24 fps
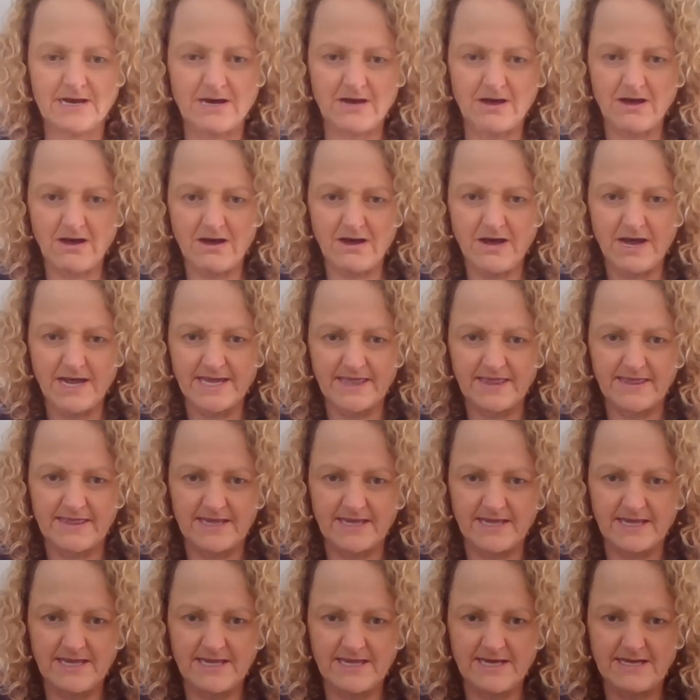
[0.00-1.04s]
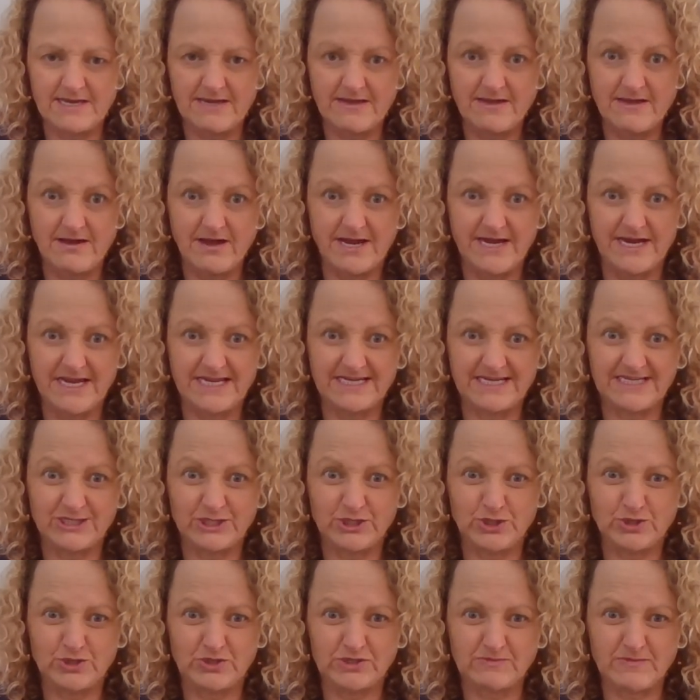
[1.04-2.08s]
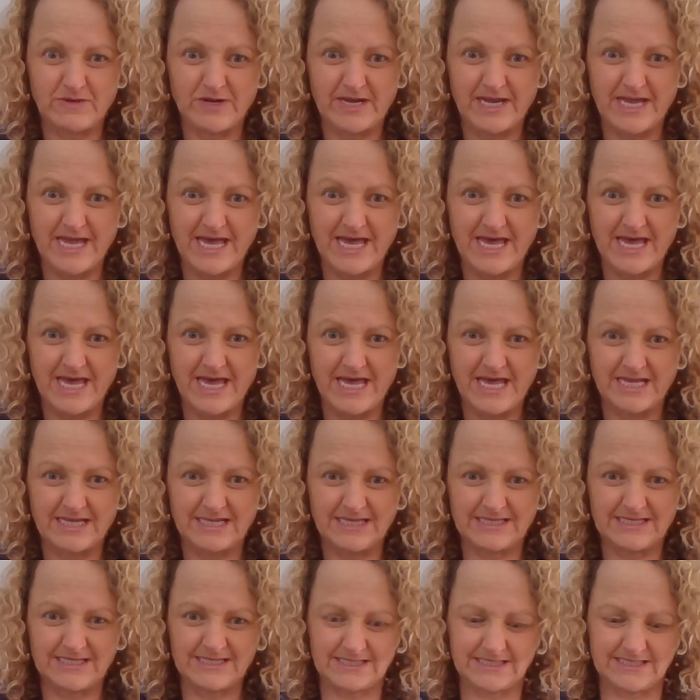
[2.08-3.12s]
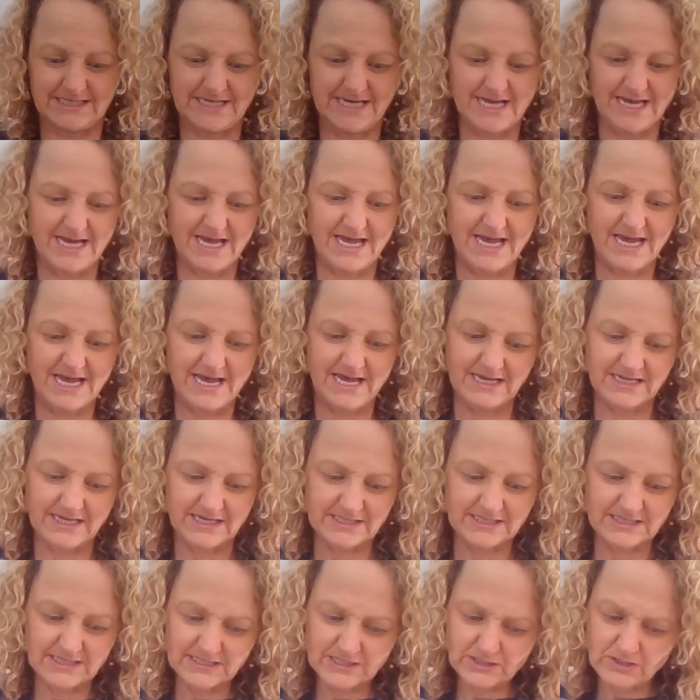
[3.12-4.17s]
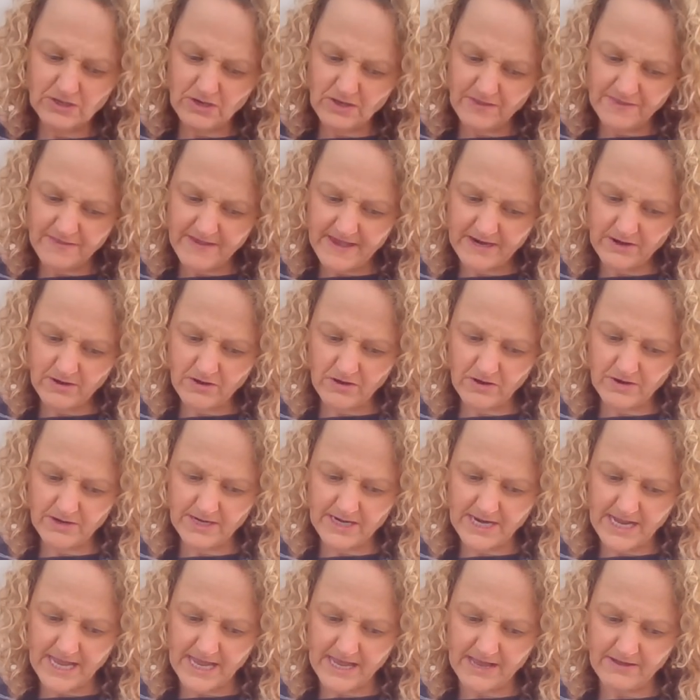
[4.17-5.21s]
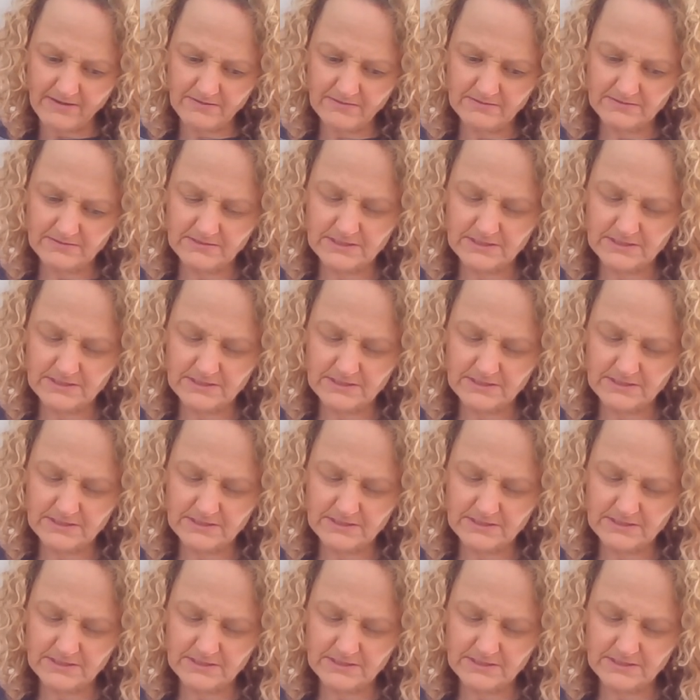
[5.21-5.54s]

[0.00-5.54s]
I think I need to use my hands because it's not that hot now.